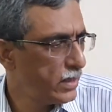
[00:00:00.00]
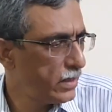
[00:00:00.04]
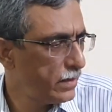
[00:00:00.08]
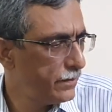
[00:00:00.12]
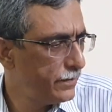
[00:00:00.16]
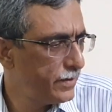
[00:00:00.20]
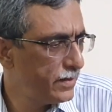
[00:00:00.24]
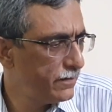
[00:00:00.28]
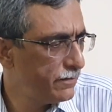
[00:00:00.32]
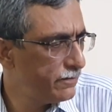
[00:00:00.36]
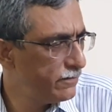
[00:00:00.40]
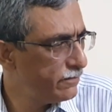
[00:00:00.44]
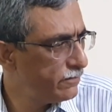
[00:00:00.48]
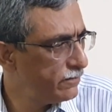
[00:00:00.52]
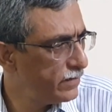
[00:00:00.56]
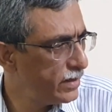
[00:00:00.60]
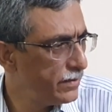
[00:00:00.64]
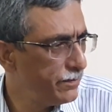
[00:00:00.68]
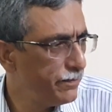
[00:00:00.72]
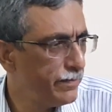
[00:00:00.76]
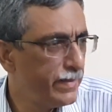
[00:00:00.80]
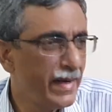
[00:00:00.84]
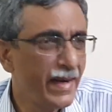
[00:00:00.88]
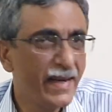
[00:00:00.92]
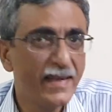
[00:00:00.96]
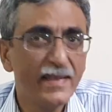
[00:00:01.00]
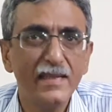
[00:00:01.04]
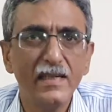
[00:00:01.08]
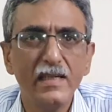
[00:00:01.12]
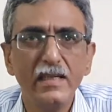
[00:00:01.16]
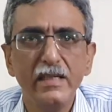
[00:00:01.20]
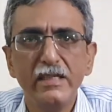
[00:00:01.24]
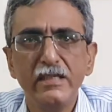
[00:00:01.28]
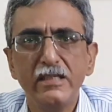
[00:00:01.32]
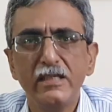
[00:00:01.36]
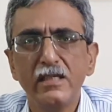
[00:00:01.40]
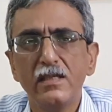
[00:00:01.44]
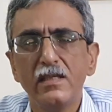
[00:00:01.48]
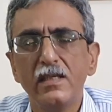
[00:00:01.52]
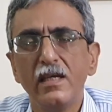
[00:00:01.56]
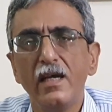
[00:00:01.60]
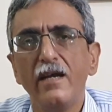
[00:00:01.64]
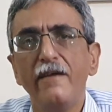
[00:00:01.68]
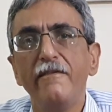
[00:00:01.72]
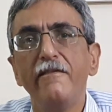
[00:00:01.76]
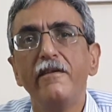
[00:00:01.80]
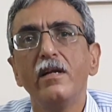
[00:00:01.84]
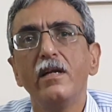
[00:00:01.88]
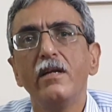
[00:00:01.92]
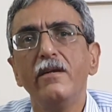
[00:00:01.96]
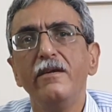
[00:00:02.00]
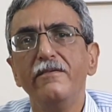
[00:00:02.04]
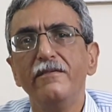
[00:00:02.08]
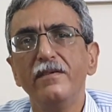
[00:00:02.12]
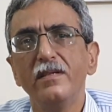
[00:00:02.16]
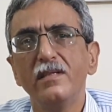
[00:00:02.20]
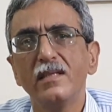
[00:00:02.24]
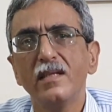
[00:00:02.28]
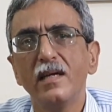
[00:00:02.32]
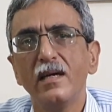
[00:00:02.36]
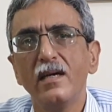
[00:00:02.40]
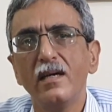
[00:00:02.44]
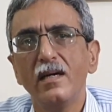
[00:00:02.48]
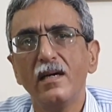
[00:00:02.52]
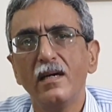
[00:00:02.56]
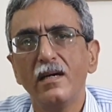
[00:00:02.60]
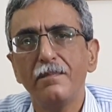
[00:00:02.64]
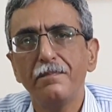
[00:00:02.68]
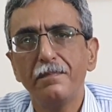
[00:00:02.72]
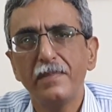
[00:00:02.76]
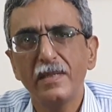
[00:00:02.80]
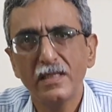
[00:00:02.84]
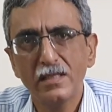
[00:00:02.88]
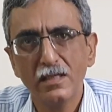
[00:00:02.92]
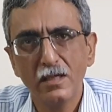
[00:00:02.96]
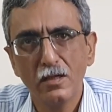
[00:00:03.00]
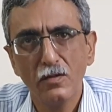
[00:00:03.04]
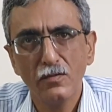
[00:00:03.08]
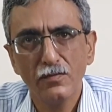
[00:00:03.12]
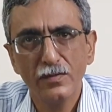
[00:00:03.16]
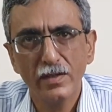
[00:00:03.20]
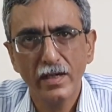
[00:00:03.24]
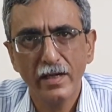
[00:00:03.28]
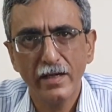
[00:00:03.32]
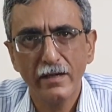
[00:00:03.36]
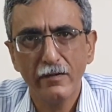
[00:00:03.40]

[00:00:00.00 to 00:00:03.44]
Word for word: I mean, in bad condition, and even the piston of the